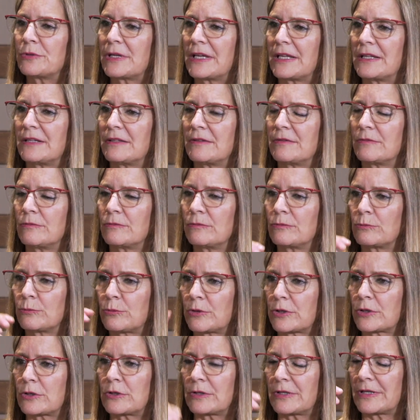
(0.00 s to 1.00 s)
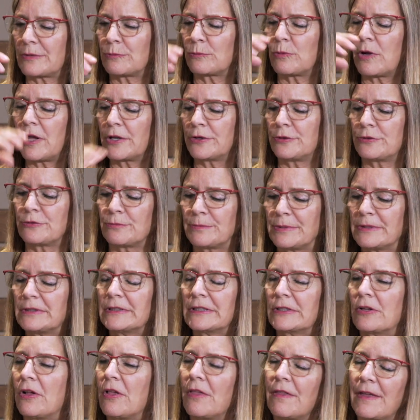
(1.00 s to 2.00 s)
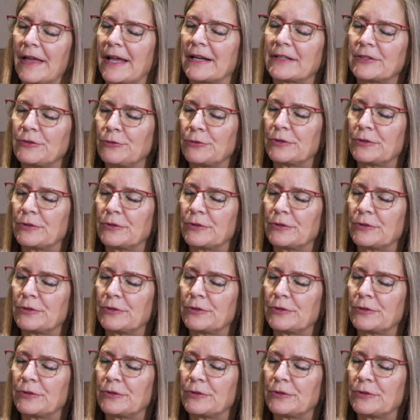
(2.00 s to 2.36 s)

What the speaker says: can work while you're building all that.